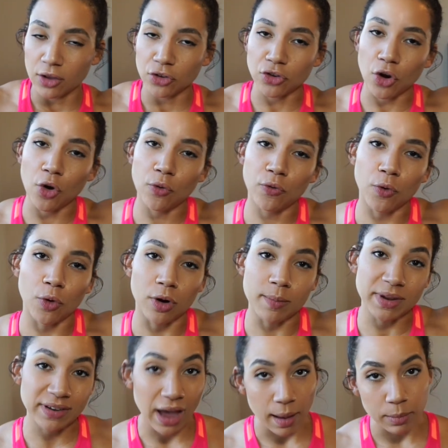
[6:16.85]
So for
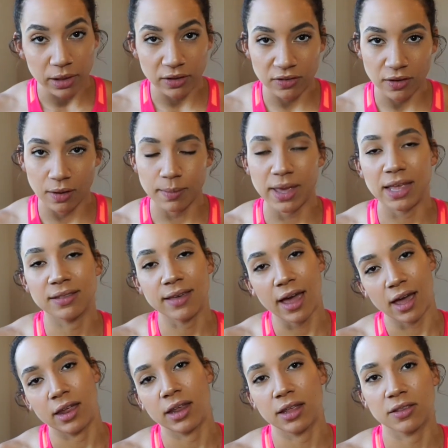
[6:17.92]
metabolism,
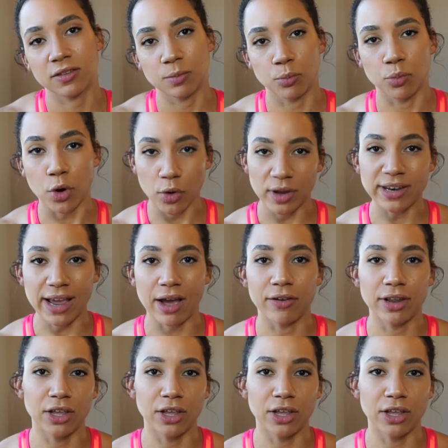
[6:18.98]
it's broken down